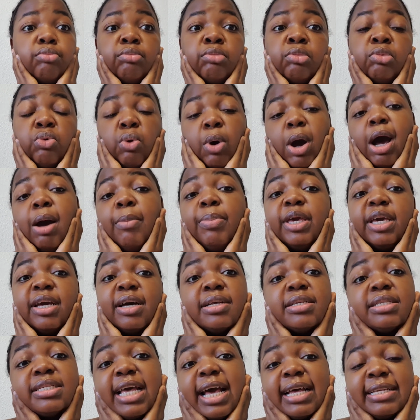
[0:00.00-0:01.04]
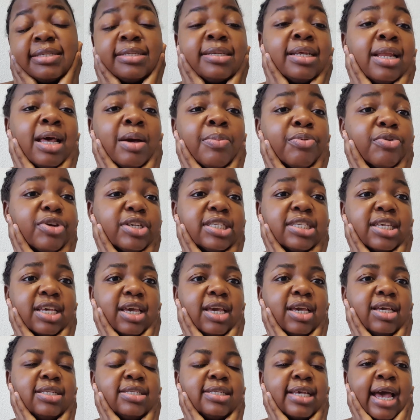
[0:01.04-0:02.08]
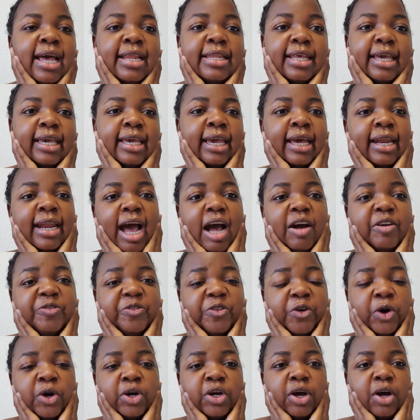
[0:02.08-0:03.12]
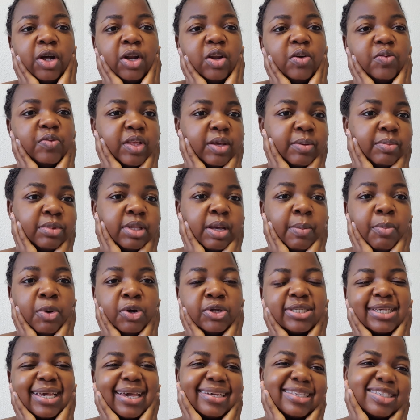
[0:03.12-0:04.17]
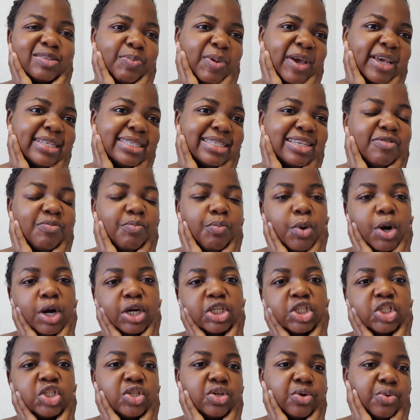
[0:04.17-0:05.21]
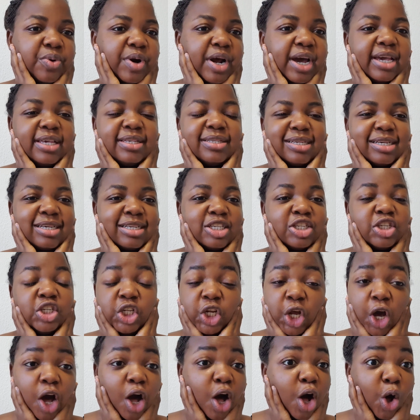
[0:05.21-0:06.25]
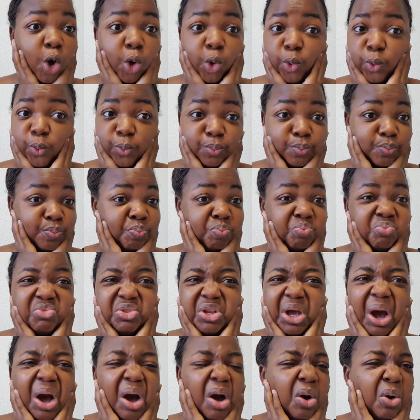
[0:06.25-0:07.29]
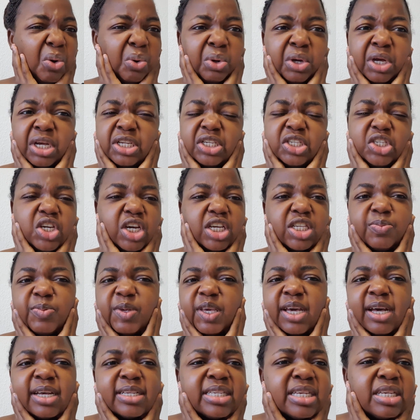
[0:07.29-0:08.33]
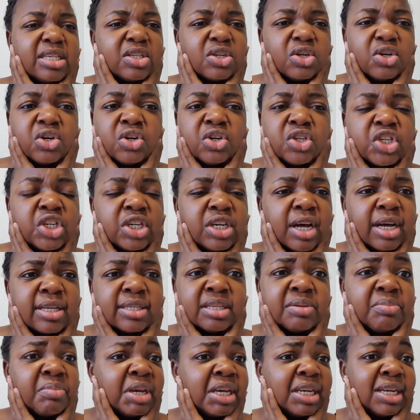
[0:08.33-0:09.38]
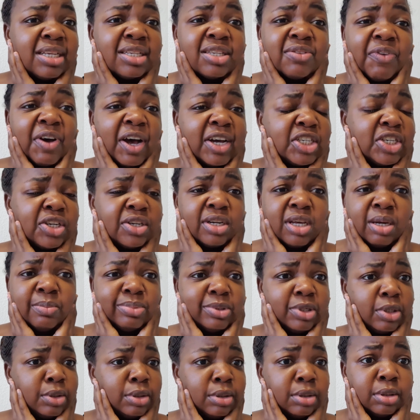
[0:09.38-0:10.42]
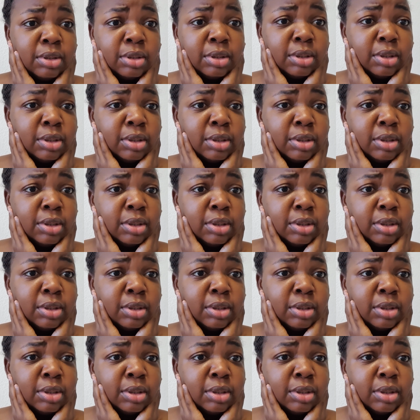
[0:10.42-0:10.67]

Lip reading: well, because they are celebrities and they can afford all of the most expensive moisturizers. No. Just because it's Gucci doesn't mean it's fashionable.